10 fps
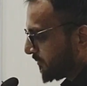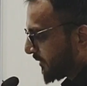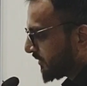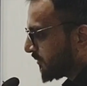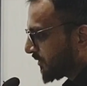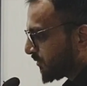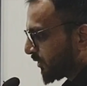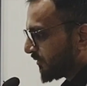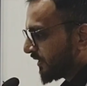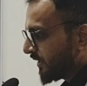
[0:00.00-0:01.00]
Patient was
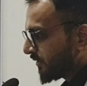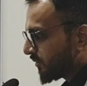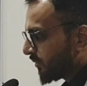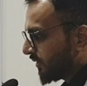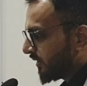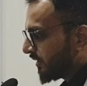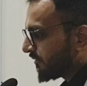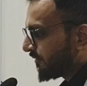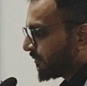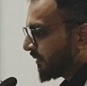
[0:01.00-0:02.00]
41 years old,
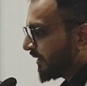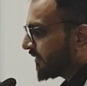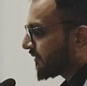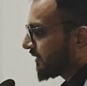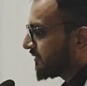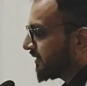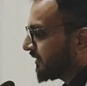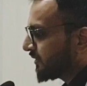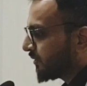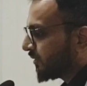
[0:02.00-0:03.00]
female,
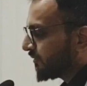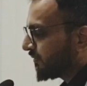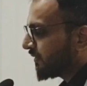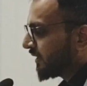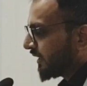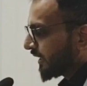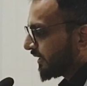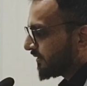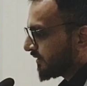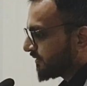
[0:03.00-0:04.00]
resident of
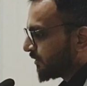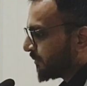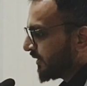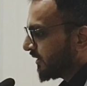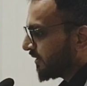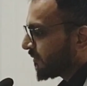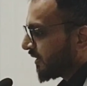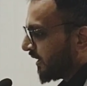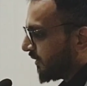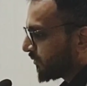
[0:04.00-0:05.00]
Gizar GB,
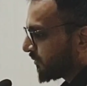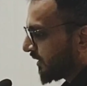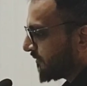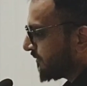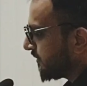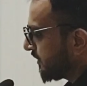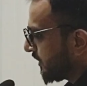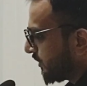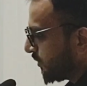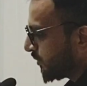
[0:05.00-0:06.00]
housewife,
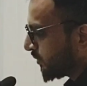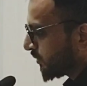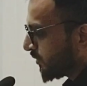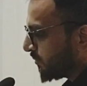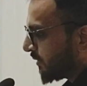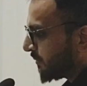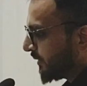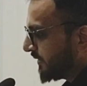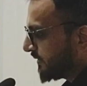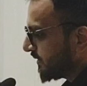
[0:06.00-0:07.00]
no known
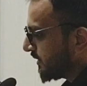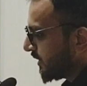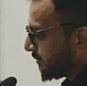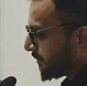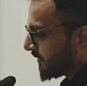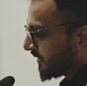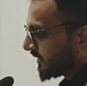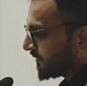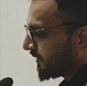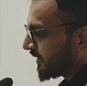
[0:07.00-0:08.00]
comorbids,
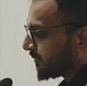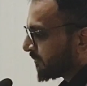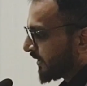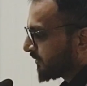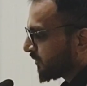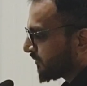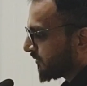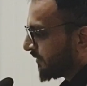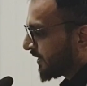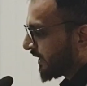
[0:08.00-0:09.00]
presented with complaints of
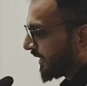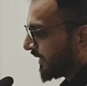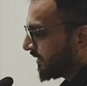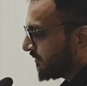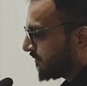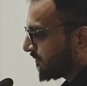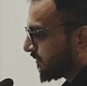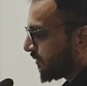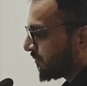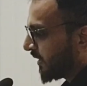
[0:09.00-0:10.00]
severe headache
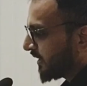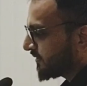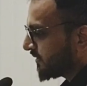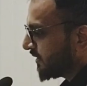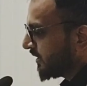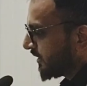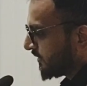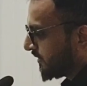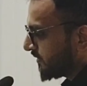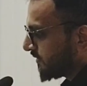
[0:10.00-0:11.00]
from last
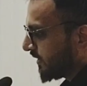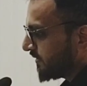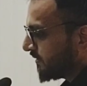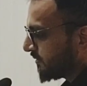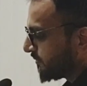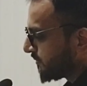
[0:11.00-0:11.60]
6 days